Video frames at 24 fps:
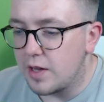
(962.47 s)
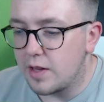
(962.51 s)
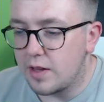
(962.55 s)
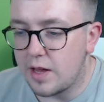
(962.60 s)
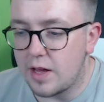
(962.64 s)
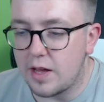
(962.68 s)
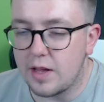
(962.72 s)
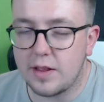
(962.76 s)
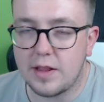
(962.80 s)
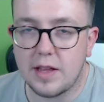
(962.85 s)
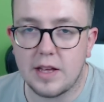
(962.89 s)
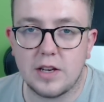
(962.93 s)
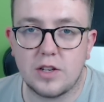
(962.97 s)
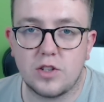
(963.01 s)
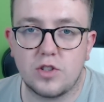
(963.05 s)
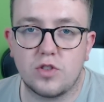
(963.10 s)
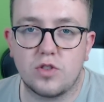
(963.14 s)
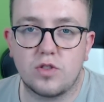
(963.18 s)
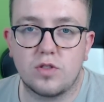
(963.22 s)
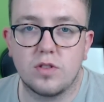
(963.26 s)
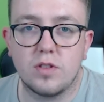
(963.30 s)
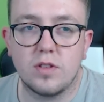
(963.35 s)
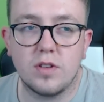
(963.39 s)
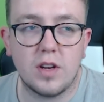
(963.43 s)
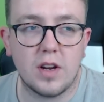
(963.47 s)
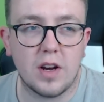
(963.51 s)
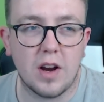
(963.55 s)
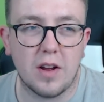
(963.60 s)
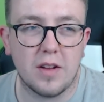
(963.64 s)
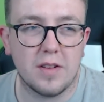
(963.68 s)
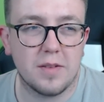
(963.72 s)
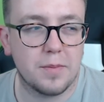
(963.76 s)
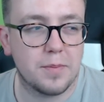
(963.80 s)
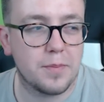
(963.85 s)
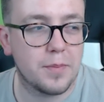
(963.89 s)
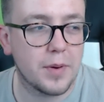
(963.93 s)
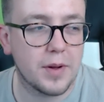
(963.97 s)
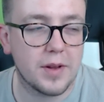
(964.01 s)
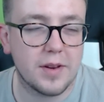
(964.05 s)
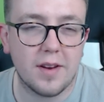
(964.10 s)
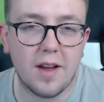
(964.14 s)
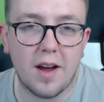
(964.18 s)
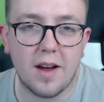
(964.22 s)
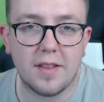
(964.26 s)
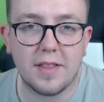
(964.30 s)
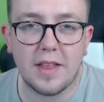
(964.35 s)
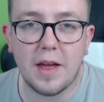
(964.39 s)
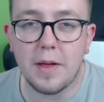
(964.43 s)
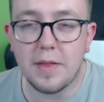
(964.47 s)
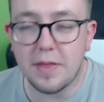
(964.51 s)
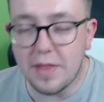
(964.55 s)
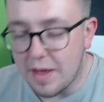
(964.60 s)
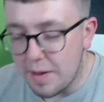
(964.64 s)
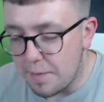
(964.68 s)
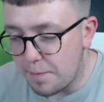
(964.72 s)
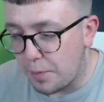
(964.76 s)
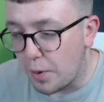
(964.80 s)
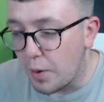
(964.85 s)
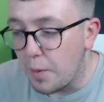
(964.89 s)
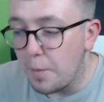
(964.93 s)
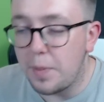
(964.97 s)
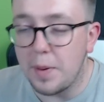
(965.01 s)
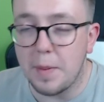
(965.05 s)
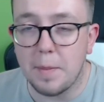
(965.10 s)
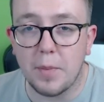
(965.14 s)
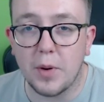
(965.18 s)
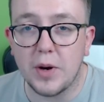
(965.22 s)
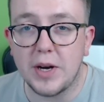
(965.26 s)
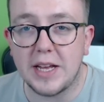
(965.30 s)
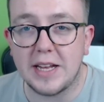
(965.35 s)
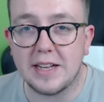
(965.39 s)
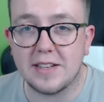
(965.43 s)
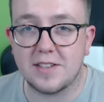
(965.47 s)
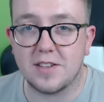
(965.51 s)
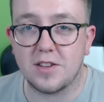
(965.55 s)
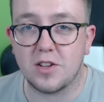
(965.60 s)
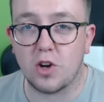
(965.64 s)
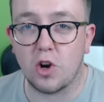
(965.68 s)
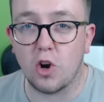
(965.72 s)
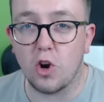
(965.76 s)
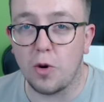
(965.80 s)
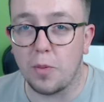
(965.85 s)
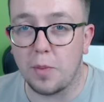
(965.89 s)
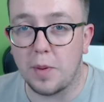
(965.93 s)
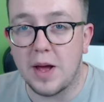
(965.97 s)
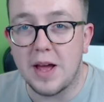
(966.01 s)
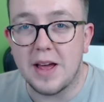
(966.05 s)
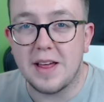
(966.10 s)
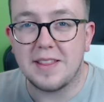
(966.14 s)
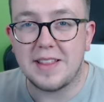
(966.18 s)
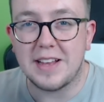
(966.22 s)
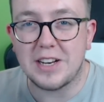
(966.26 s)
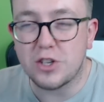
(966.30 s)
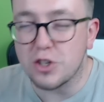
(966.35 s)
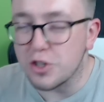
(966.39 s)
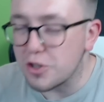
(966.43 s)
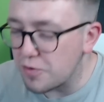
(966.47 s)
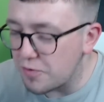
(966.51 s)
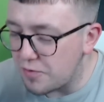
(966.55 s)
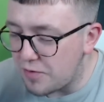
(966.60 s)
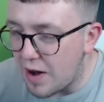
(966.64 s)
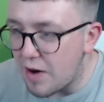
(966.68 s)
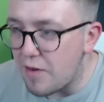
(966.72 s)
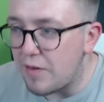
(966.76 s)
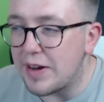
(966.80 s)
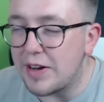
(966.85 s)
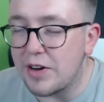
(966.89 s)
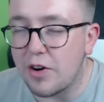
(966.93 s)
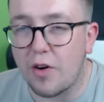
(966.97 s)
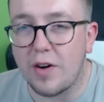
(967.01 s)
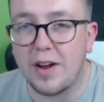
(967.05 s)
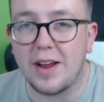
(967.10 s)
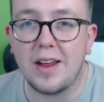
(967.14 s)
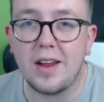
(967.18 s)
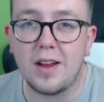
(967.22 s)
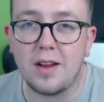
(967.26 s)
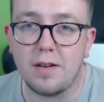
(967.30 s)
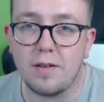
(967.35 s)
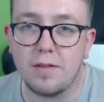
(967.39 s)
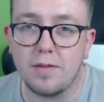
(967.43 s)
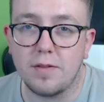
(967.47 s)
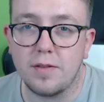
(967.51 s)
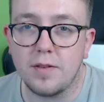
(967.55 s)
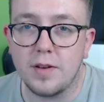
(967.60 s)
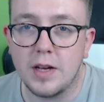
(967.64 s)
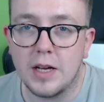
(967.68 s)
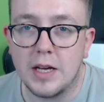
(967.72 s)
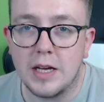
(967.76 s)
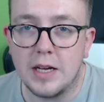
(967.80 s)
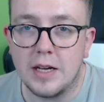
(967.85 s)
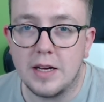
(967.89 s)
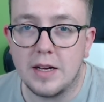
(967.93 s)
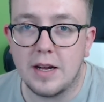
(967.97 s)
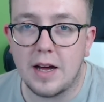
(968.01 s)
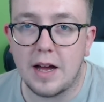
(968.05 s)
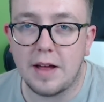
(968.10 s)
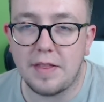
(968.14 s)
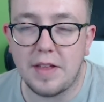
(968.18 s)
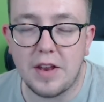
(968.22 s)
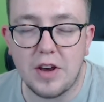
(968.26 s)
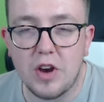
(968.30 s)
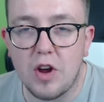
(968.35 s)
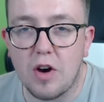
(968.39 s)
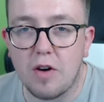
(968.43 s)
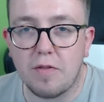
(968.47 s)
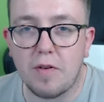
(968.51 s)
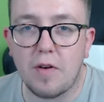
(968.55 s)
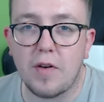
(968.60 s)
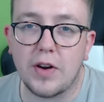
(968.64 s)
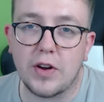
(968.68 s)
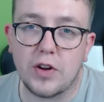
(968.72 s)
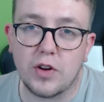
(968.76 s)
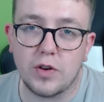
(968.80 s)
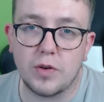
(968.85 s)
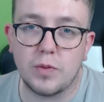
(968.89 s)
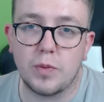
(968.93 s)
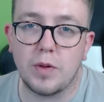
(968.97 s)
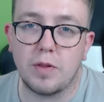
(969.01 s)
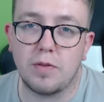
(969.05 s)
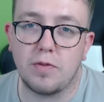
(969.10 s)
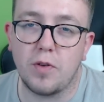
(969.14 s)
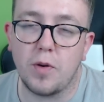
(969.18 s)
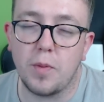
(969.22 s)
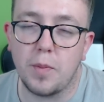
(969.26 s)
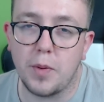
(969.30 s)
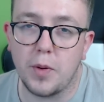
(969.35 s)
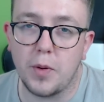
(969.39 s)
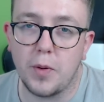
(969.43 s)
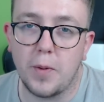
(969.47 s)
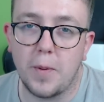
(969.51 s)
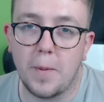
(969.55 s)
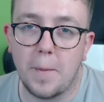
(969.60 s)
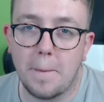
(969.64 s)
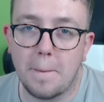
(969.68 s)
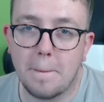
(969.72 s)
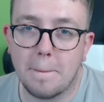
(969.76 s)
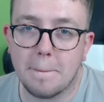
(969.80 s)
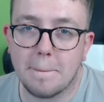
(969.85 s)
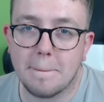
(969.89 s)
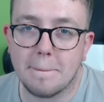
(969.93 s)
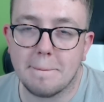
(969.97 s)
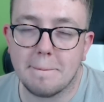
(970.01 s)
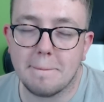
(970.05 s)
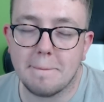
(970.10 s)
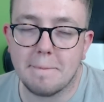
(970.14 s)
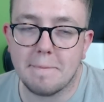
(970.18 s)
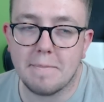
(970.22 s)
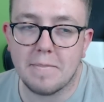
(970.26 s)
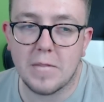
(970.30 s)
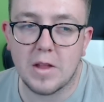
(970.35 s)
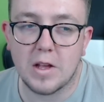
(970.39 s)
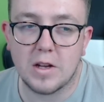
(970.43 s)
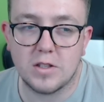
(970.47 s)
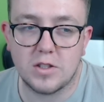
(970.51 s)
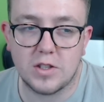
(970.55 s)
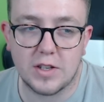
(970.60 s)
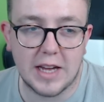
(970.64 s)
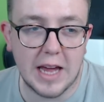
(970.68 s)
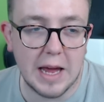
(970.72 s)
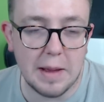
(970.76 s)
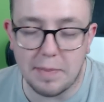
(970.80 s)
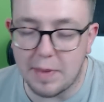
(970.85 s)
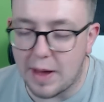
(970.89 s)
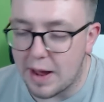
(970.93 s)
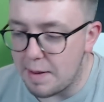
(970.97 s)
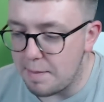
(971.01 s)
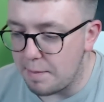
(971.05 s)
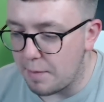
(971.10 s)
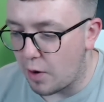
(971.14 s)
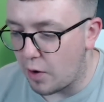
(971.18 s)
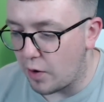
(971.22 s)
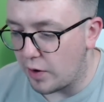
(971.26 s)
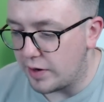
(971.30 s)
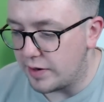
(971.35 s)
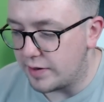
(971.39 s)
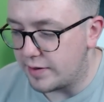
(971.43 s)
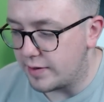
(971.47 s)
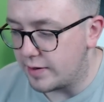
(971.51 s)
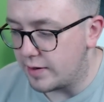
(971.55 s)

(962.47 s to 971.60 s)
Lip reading: They're you know, but no, they're pumping money into the club. They're just very naive, and they're not very good with football. So keep that in mind.